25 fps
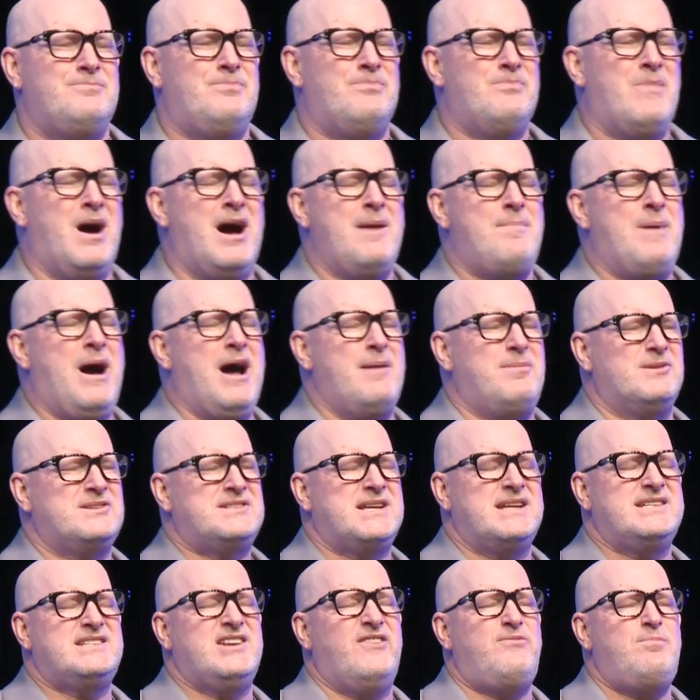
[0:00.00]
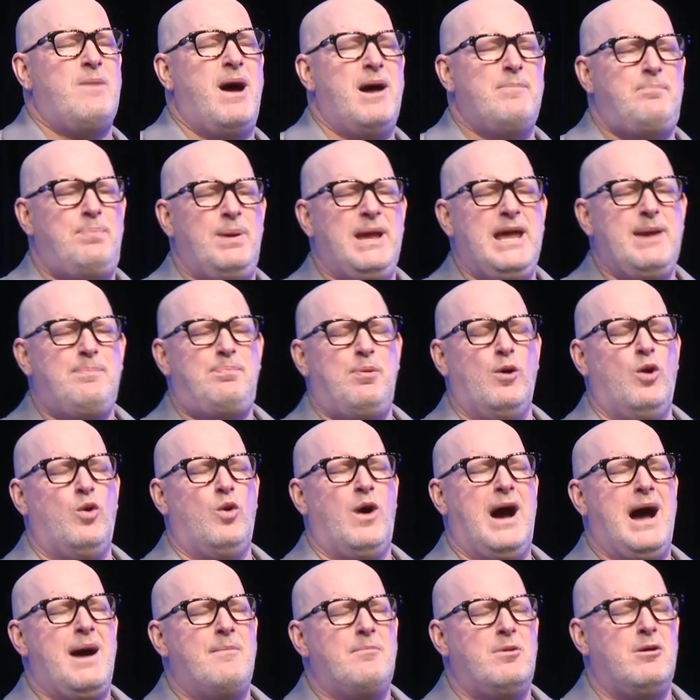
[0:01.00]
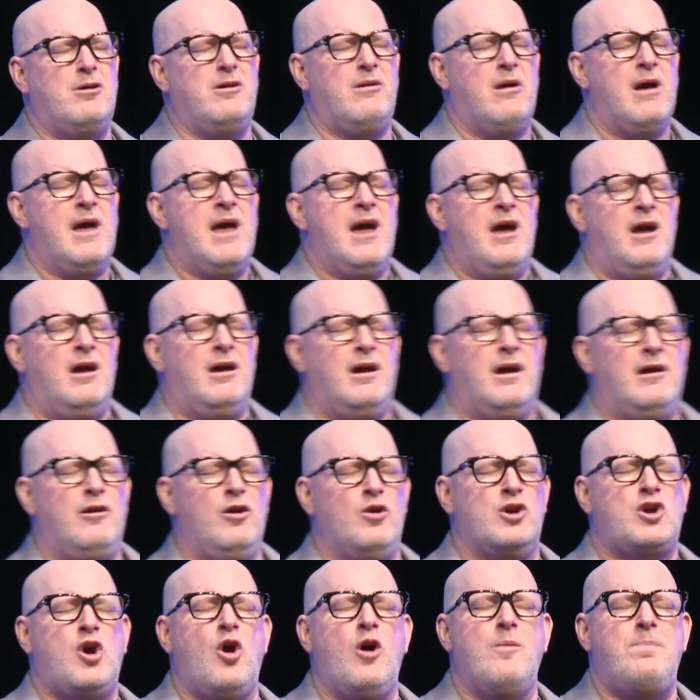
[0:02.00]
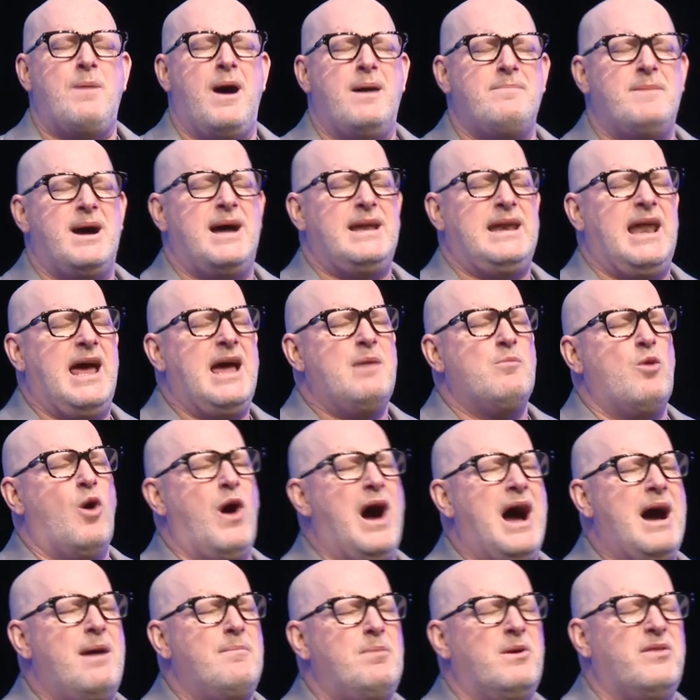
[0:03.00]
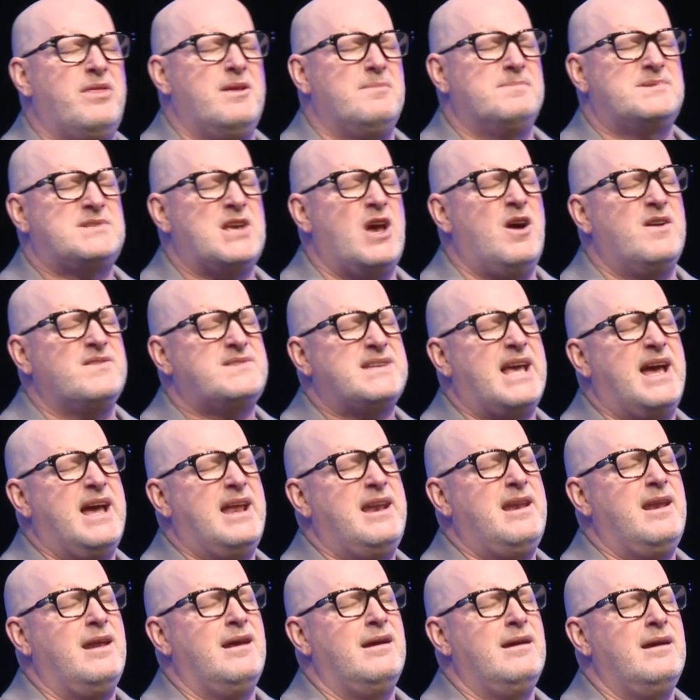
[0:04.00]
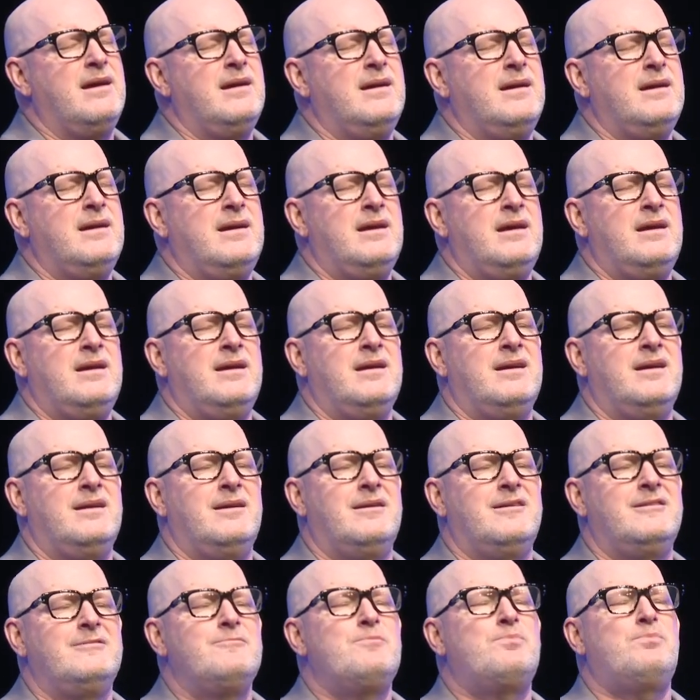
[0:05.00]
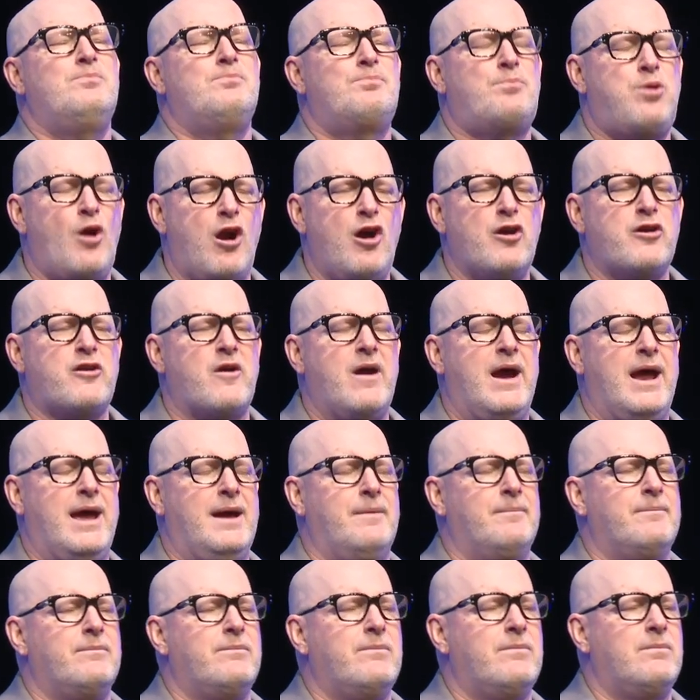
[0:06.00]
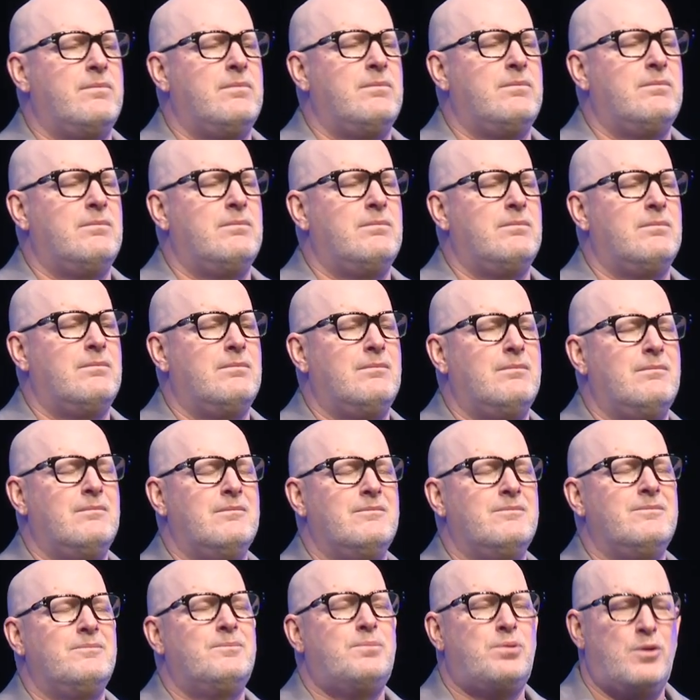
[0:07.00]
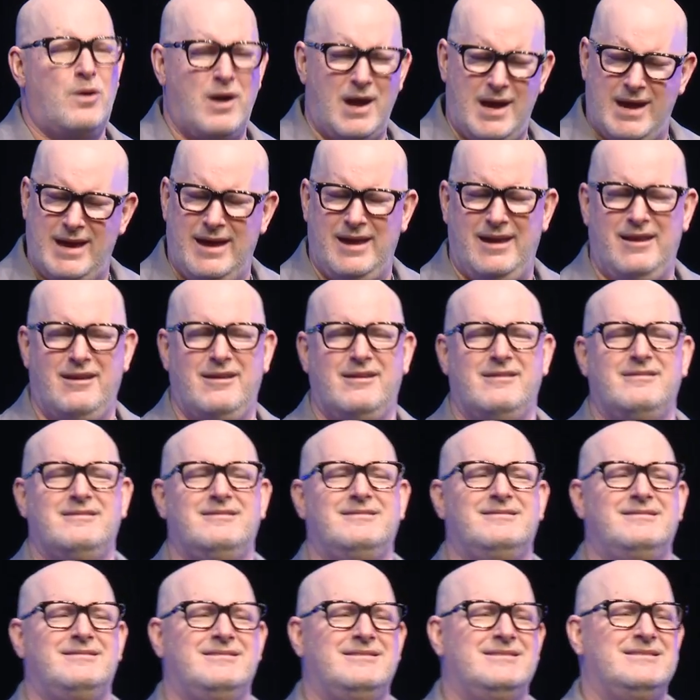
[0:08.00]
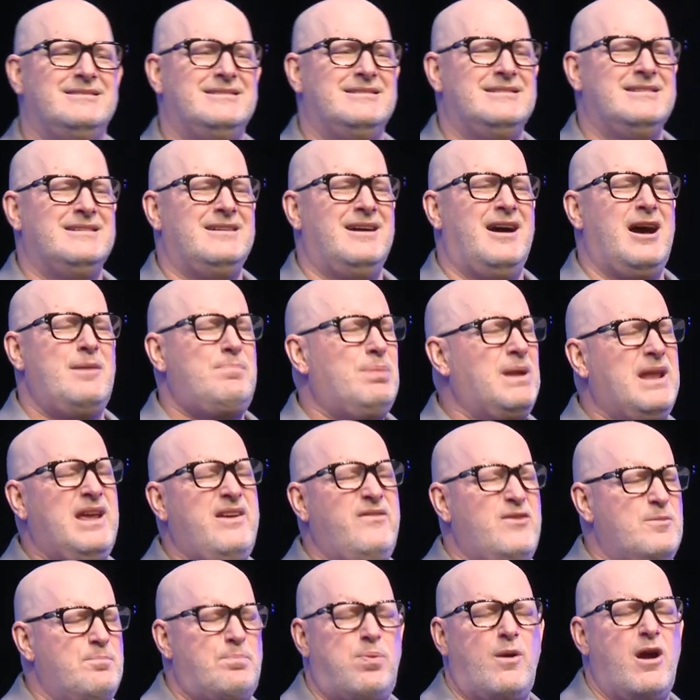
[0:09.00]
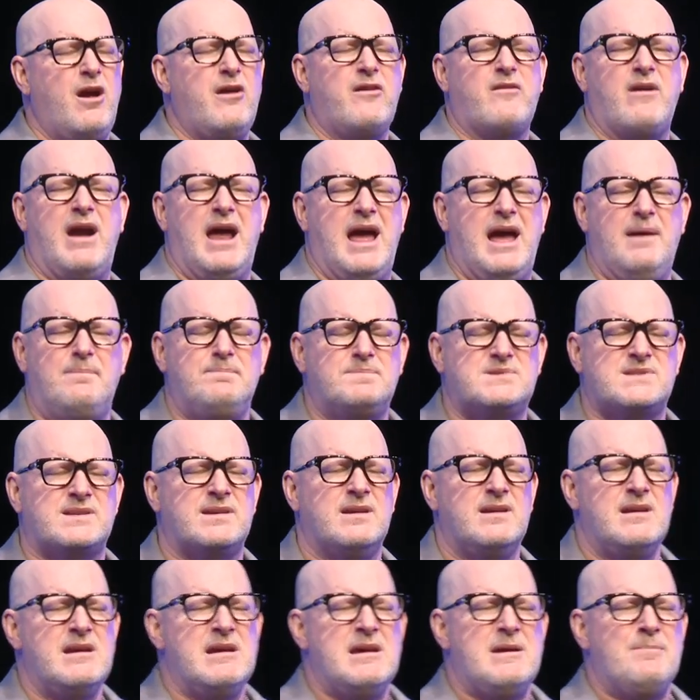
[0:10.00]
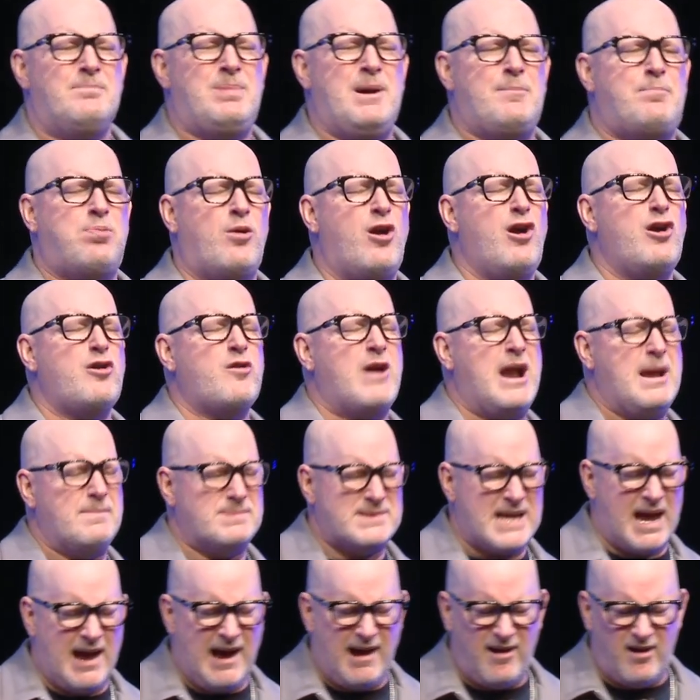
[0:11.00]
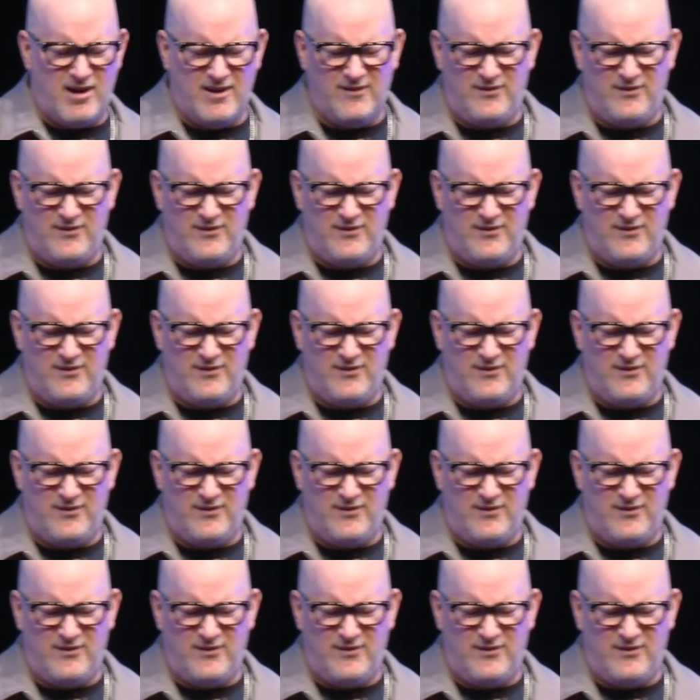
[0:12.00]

My Bible says, if my people humble, who are called by my name, will humble themselves and program, pray. I believe in programs, but programs are a